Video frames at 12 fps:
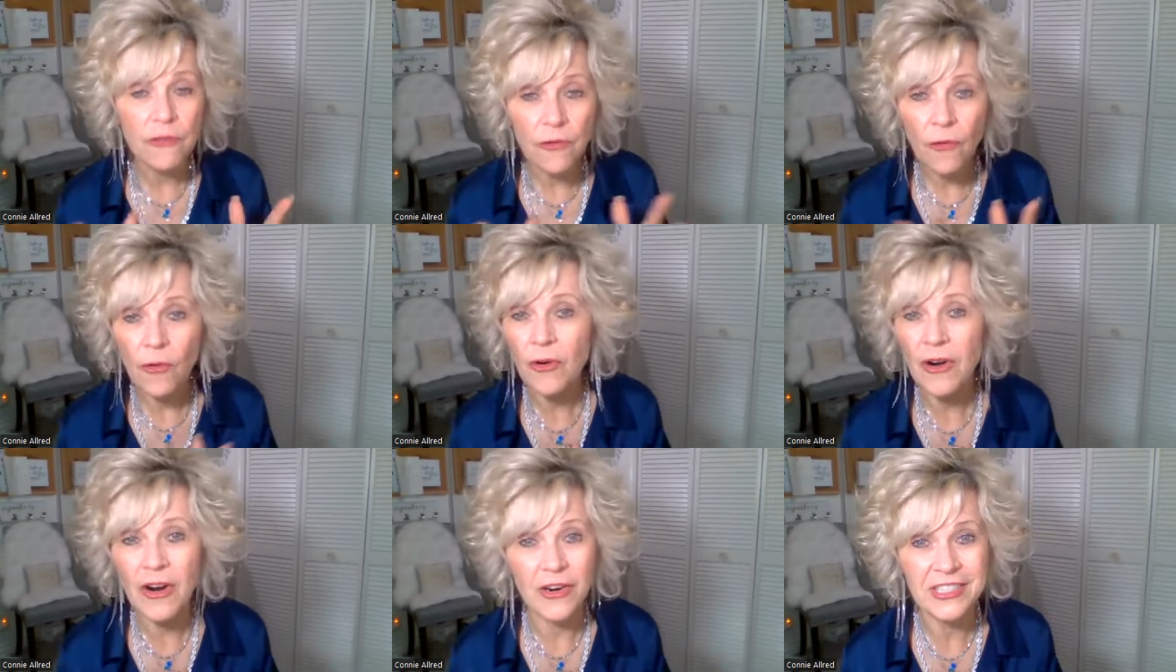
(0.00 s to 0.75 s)

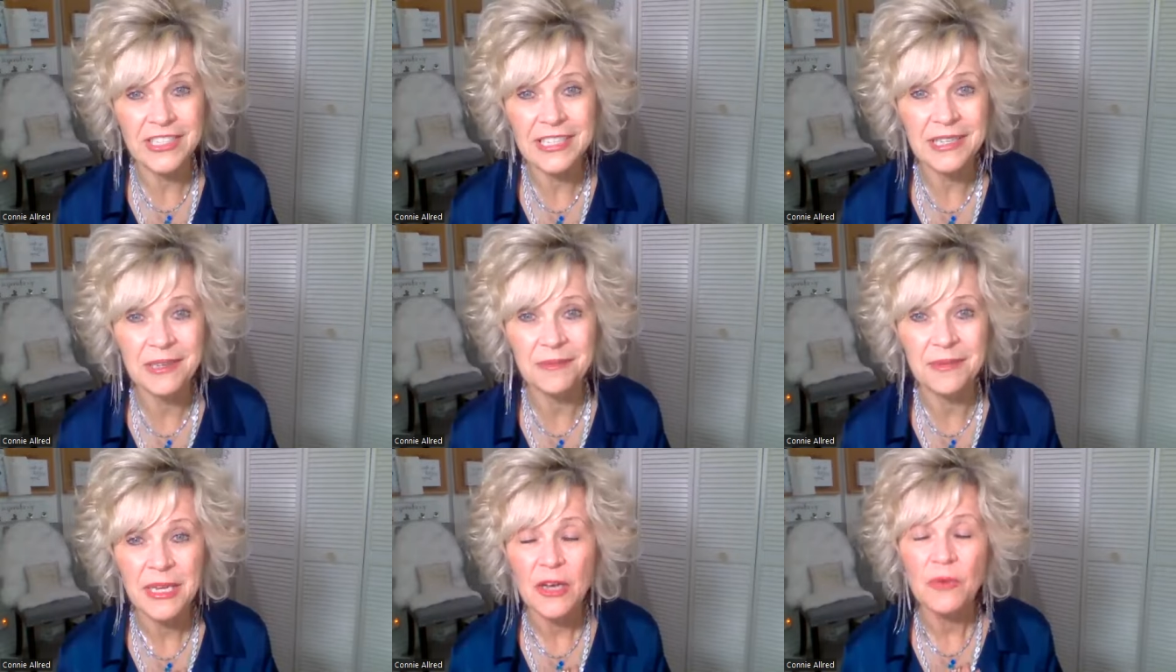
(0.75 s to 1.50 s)
for our
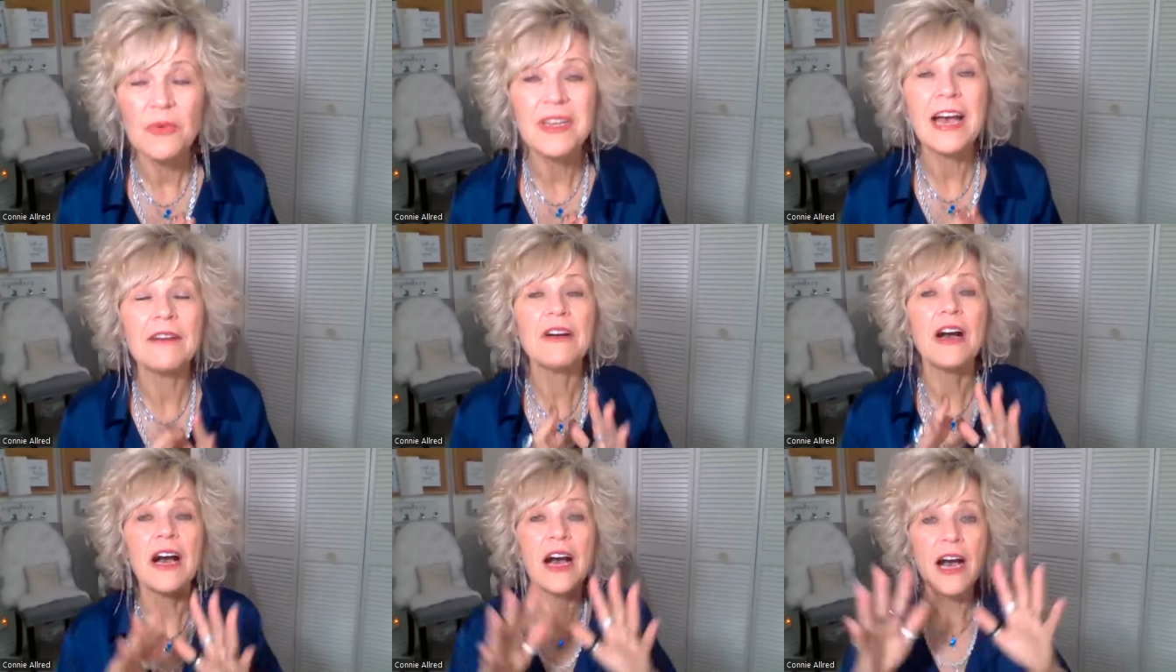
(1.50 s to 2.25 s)
team. We
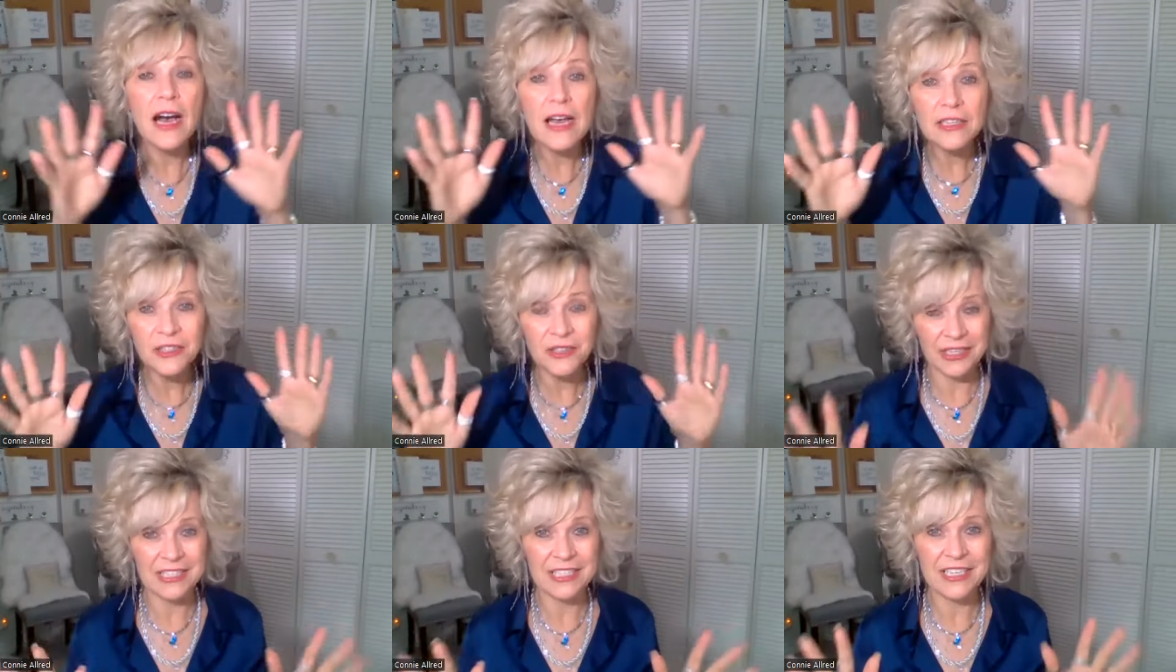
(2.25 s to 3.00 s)
have
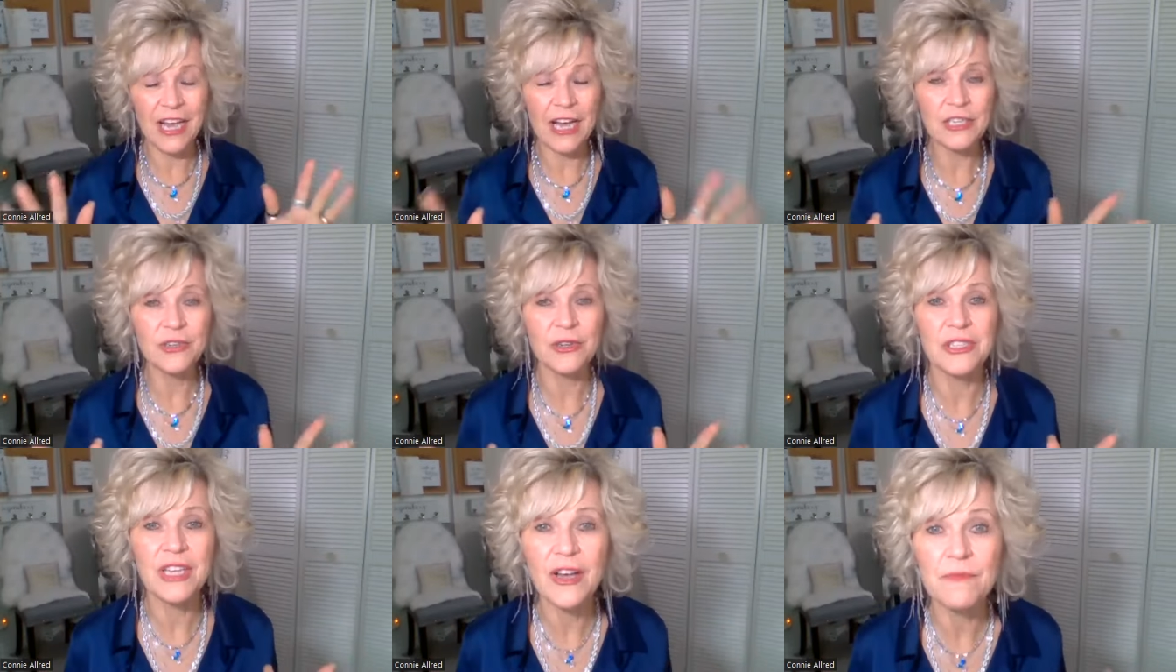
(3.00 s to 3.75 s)
hundreds and
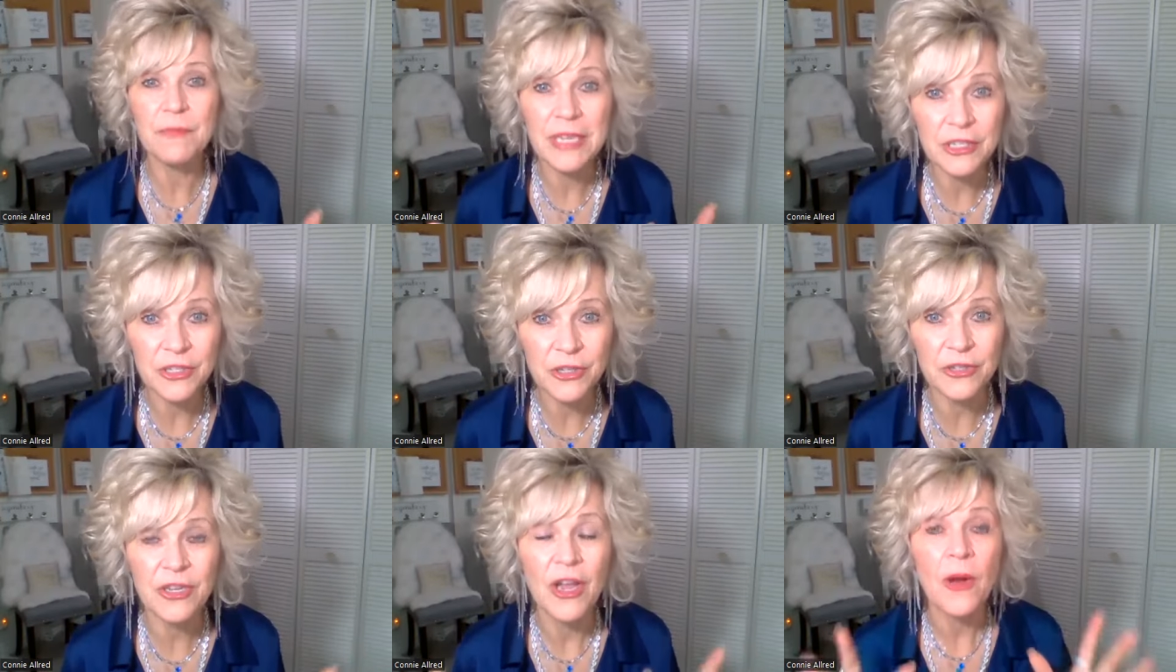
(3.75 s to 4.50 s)
hundreds of
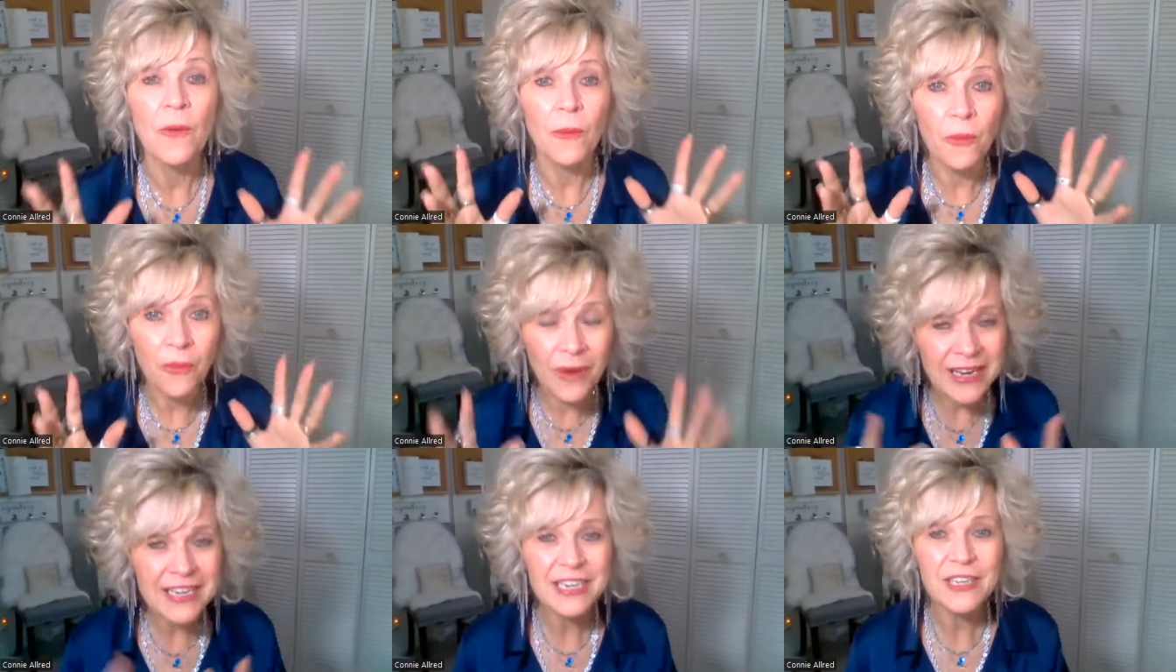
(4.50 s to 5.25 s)
pictures
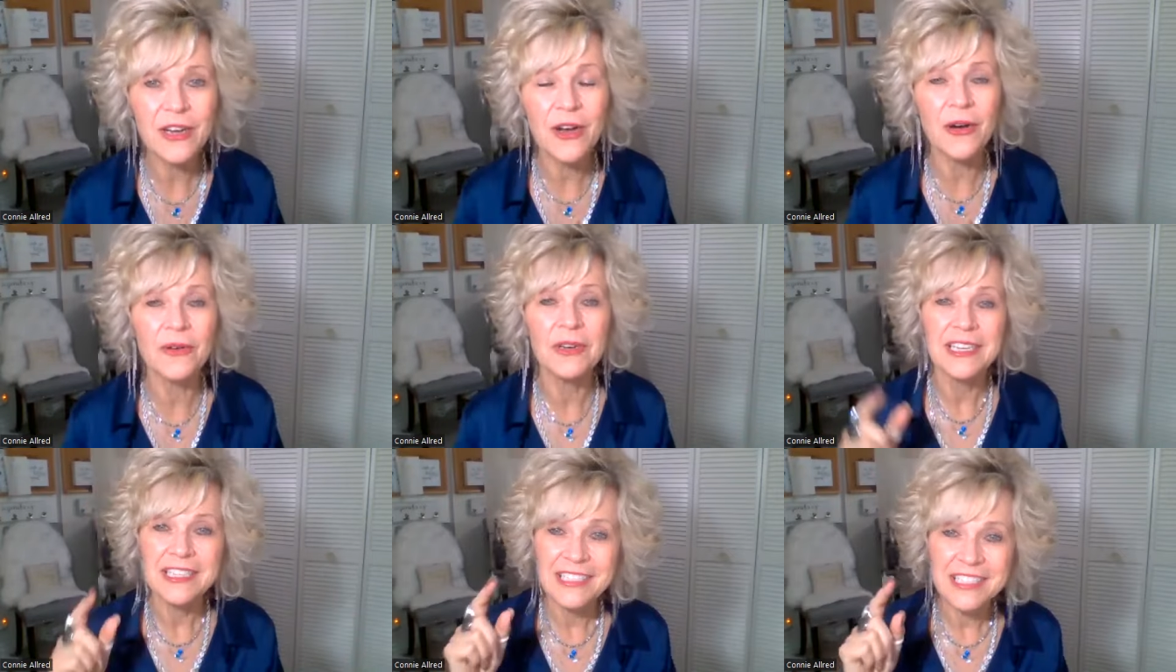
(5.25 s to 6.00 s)
ready to go
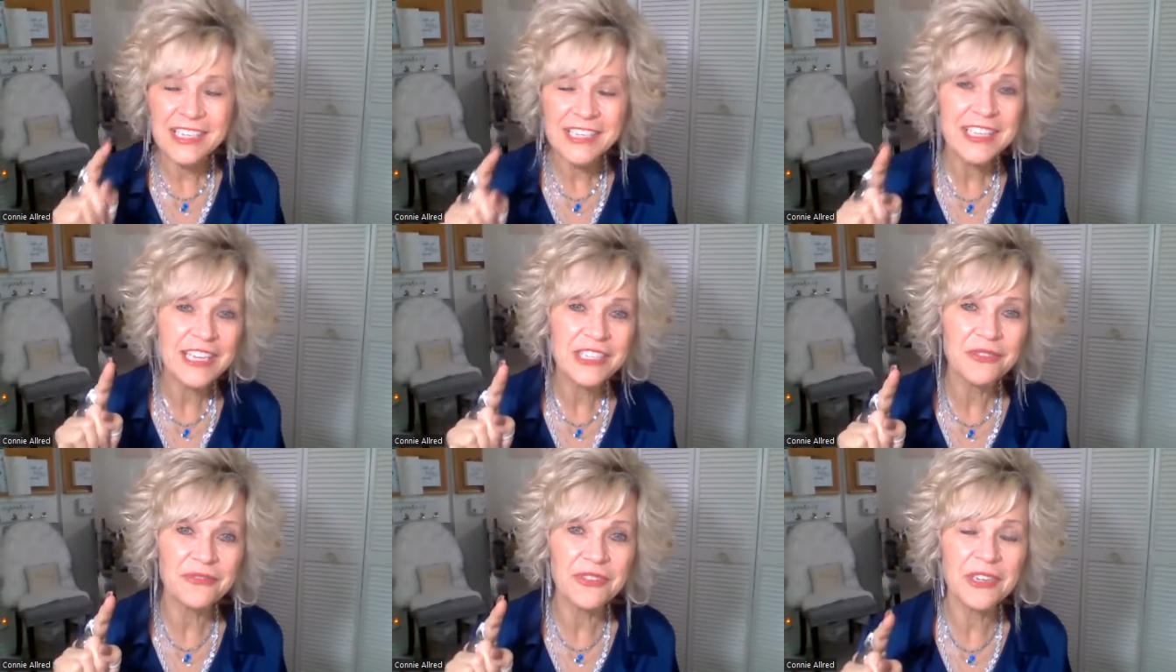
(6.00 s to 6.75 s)
just
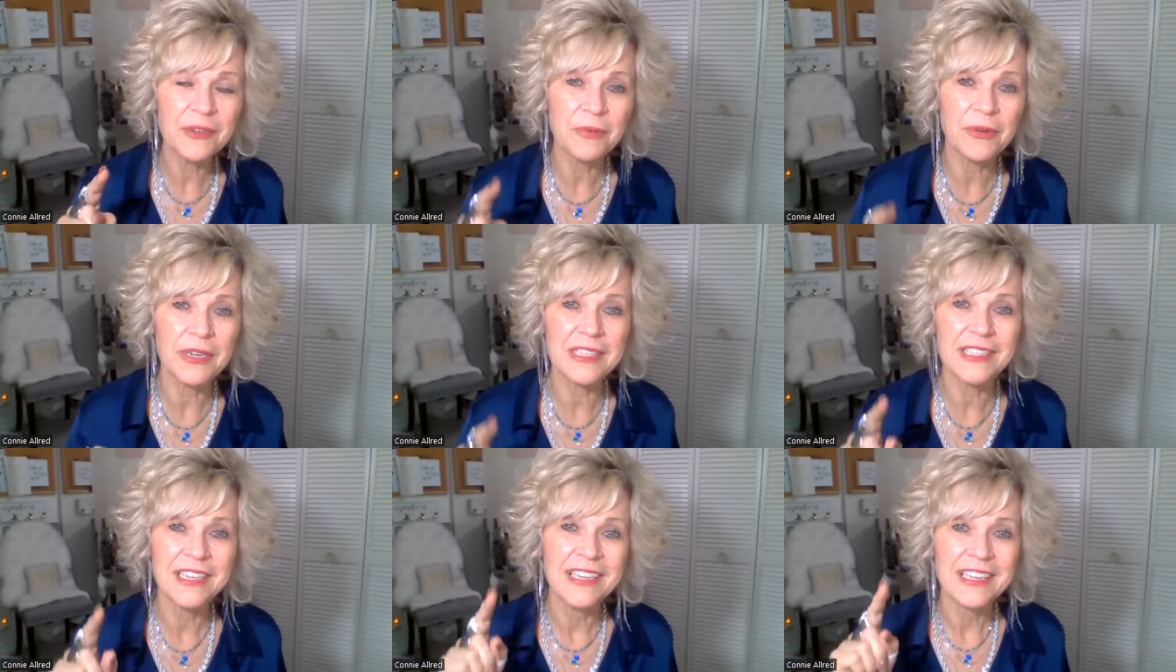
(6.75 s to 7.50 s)
at your
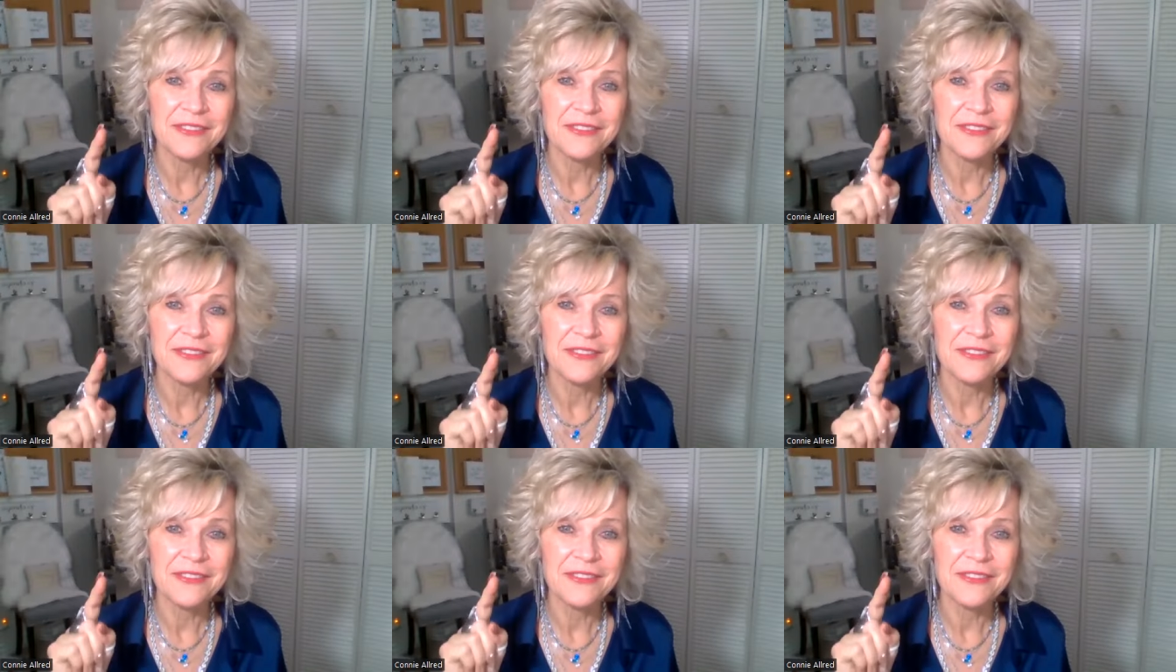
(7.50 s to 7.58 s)
fingerprint,